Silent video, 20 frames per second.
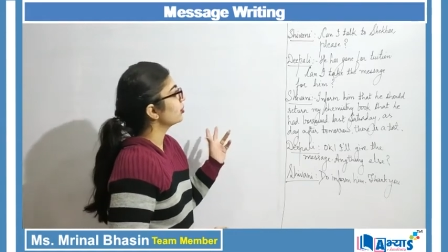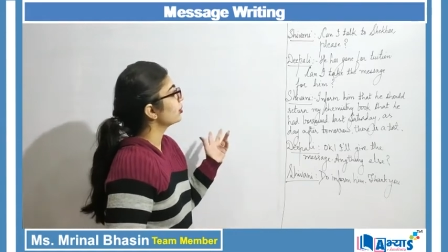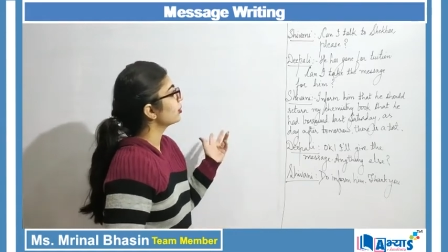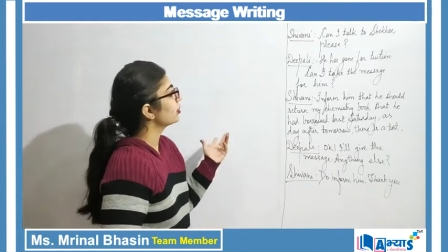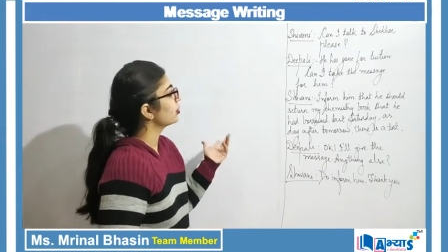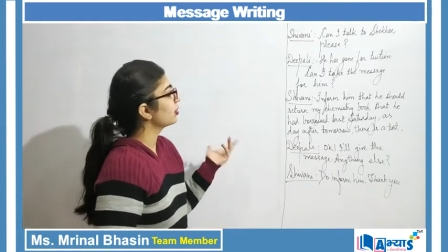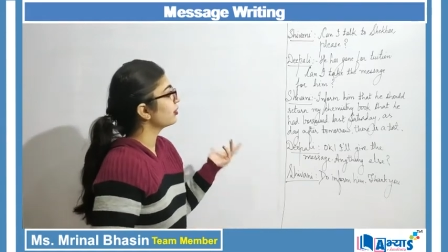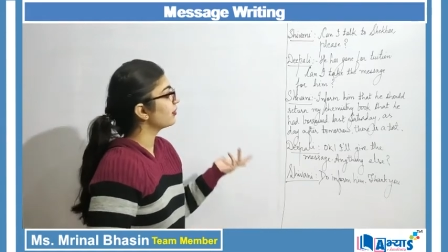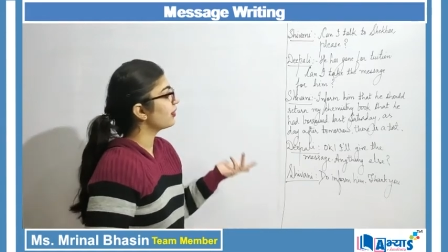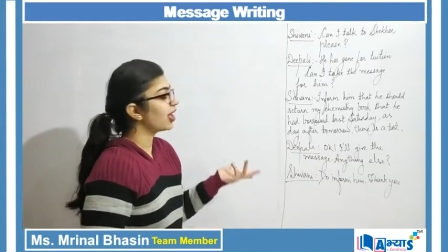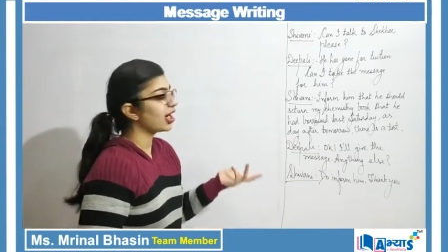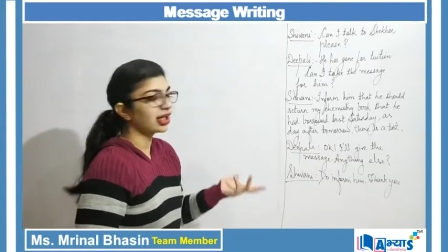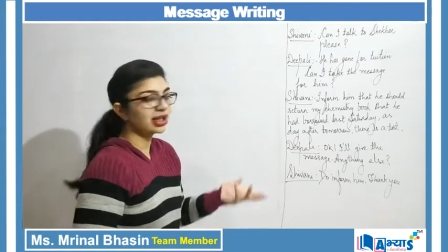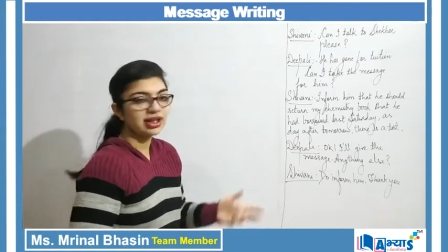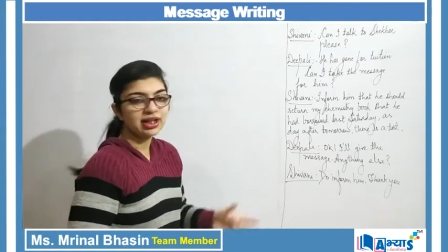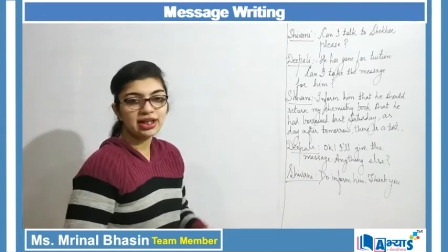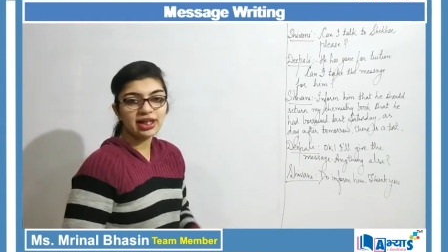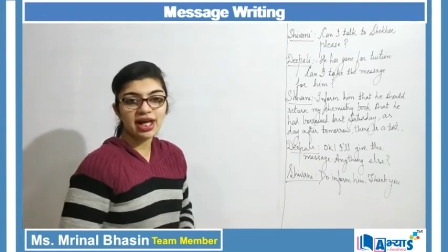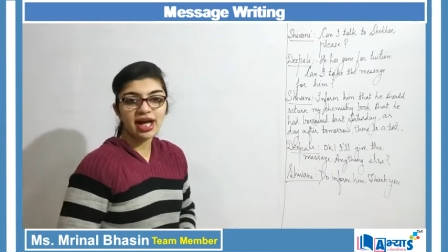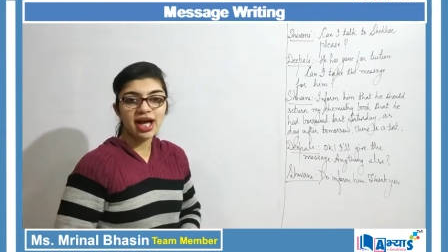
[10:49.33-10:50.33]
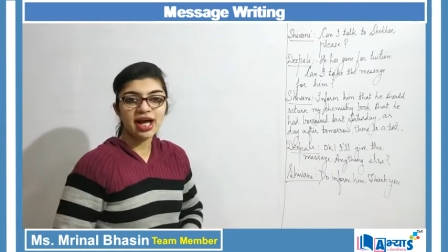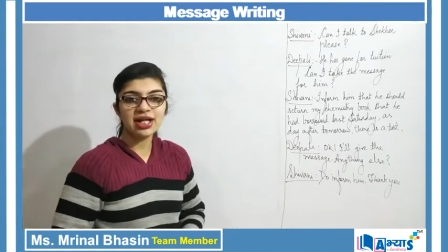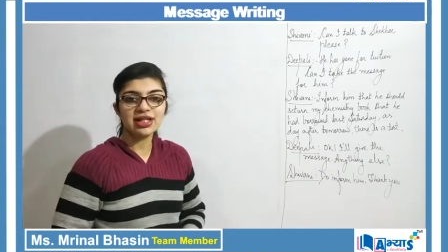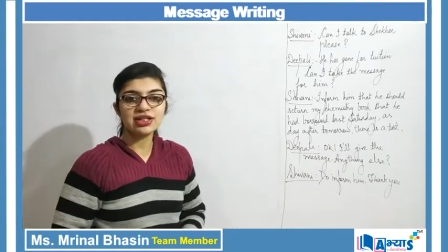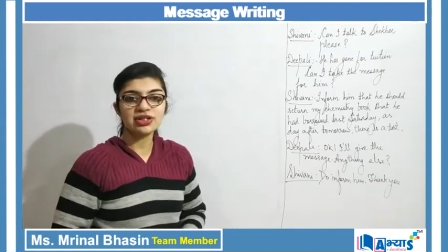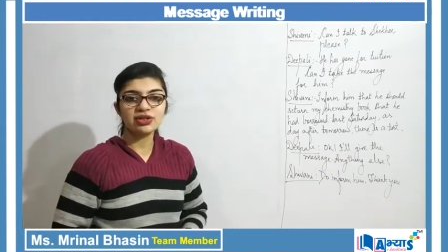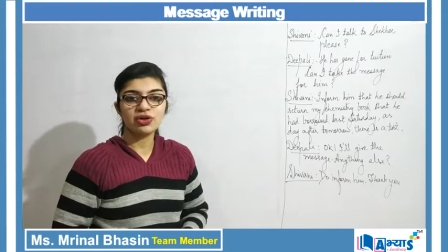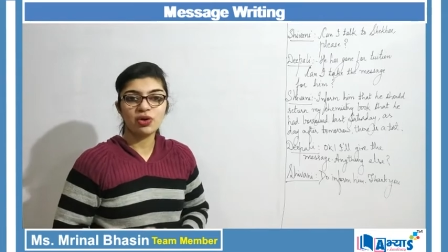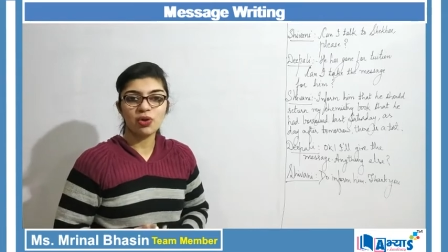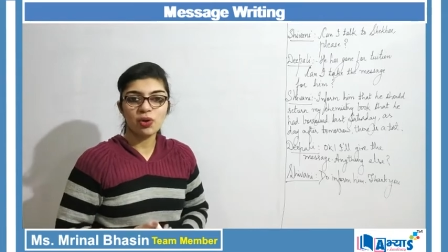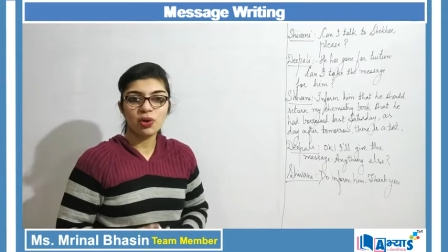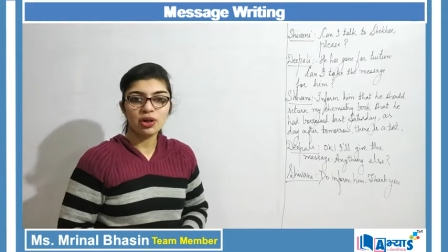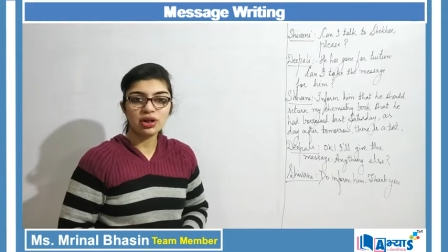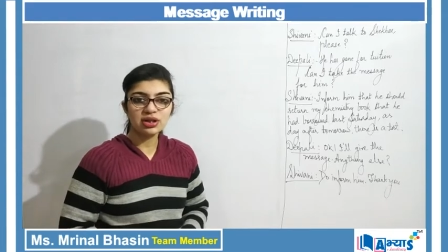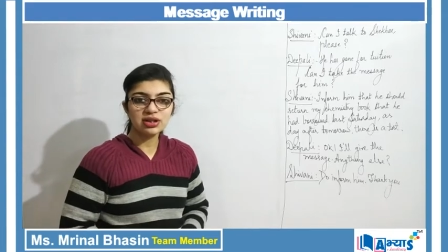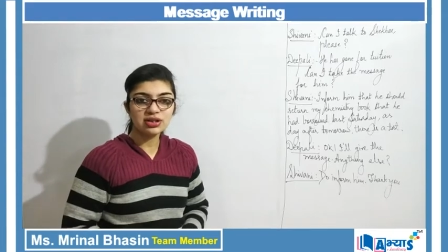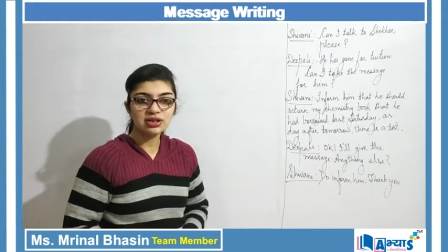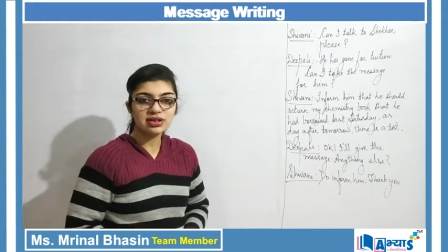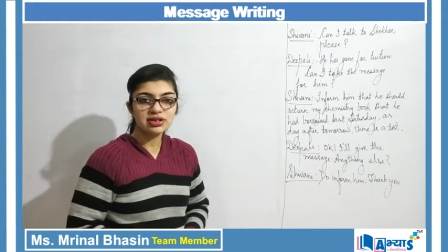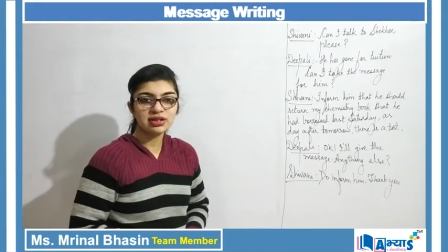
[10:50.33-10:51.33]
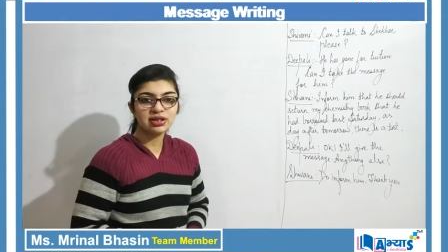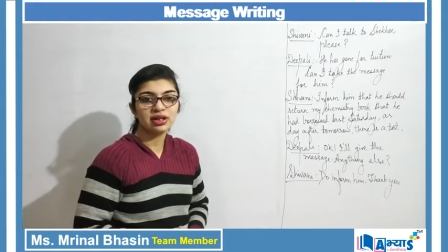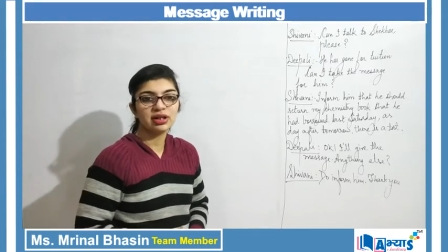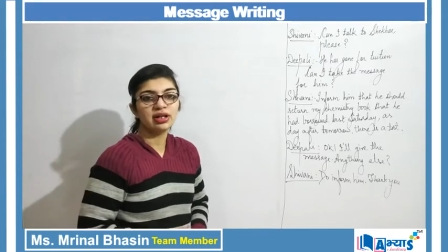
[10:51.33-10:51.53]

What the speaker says: Shivani has called